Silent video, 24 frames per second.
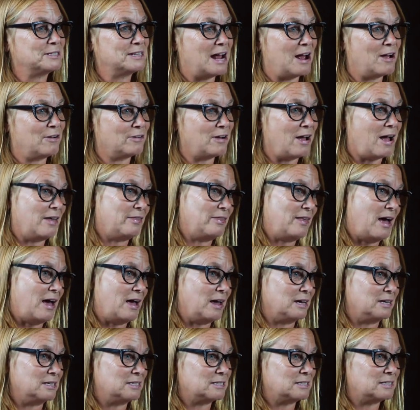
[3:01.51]
down on the
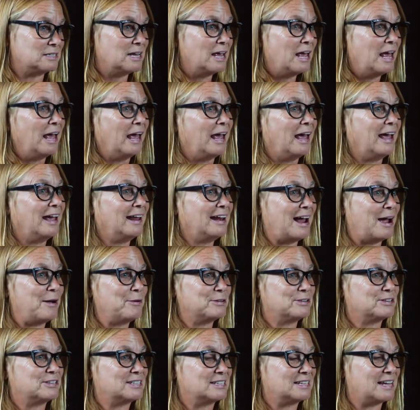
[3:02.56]
ice and I
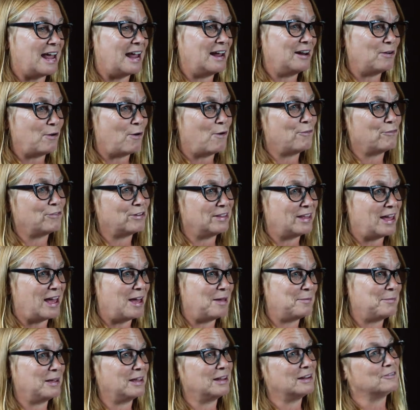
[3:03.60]
would skate over
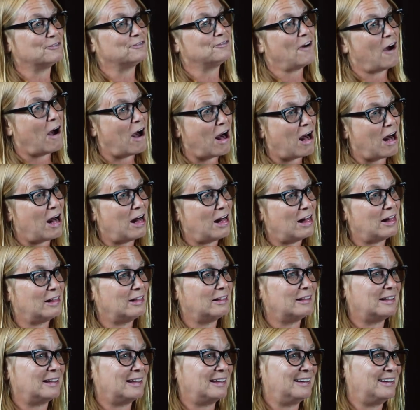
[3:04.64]
them and
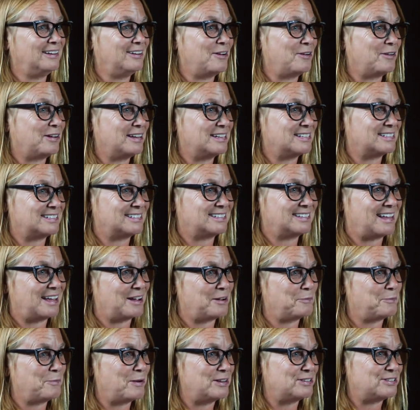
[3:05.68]
fall, you know, because
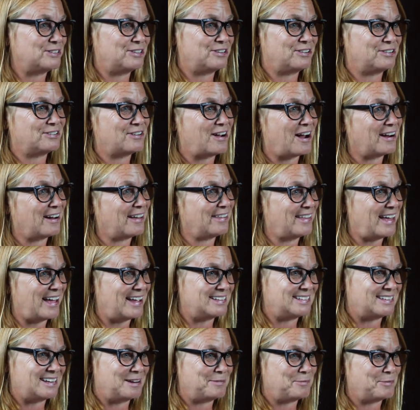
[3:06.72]
like once you're not on the
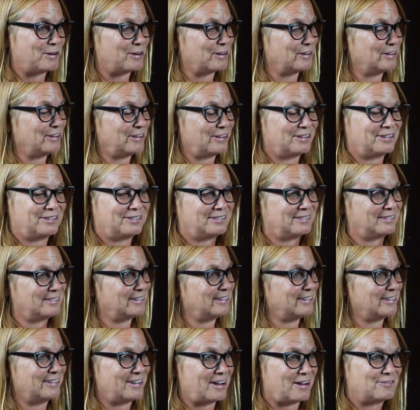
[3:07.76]
ice anymore,
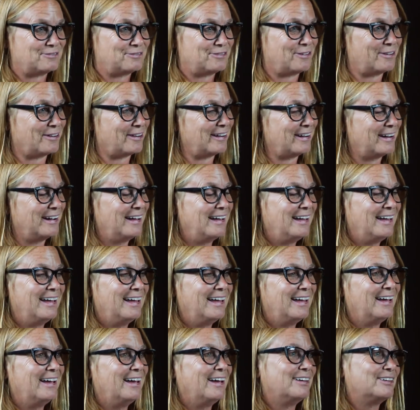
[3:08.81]
you're done for.
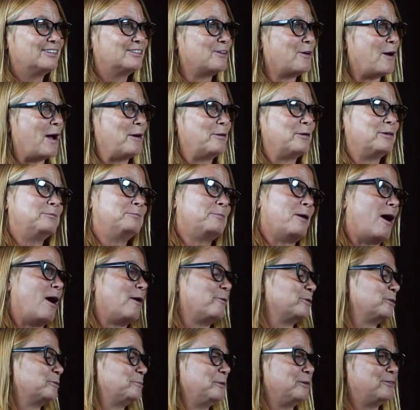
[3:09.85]
So I would
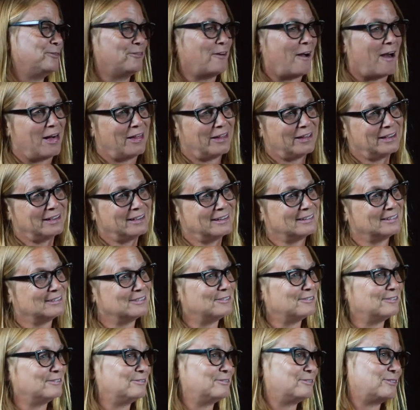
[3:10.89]
always be falling
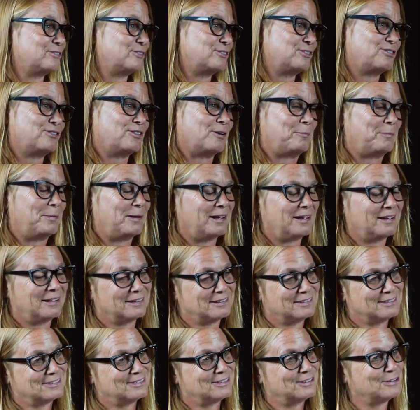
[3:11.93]
and tripping
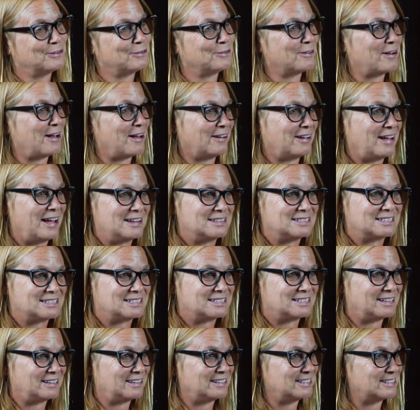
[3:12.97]
and doing all kinds of
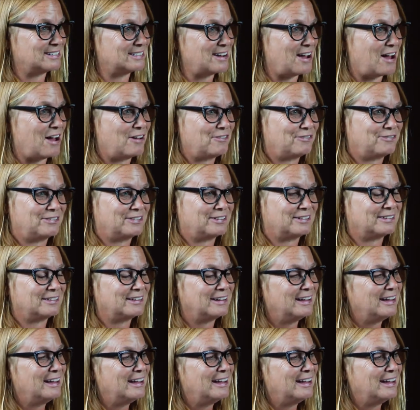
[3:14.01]
silly stuff. And